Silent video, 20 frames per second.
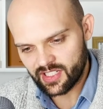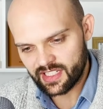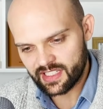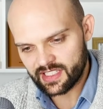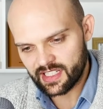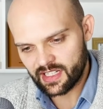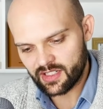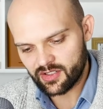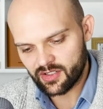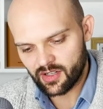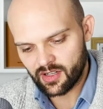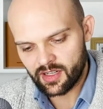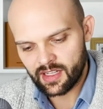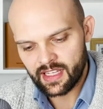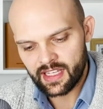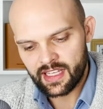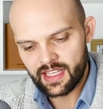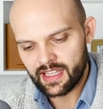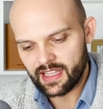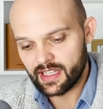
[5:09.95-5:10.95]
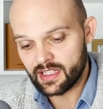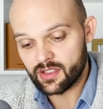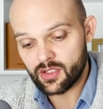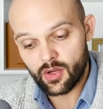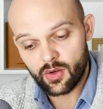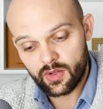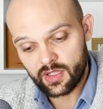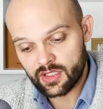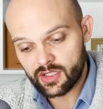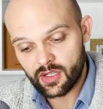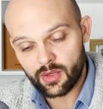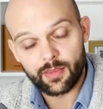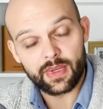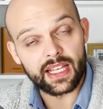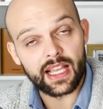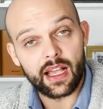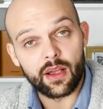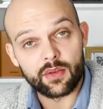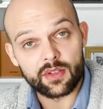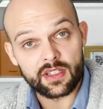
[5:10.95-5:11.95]
etc., there's only so
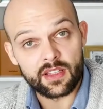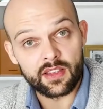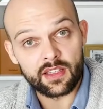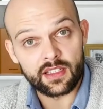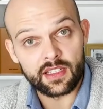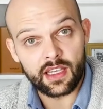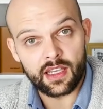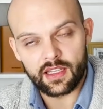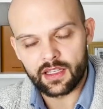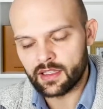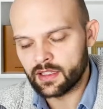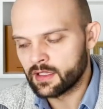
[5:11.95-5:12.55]
many hours in the day.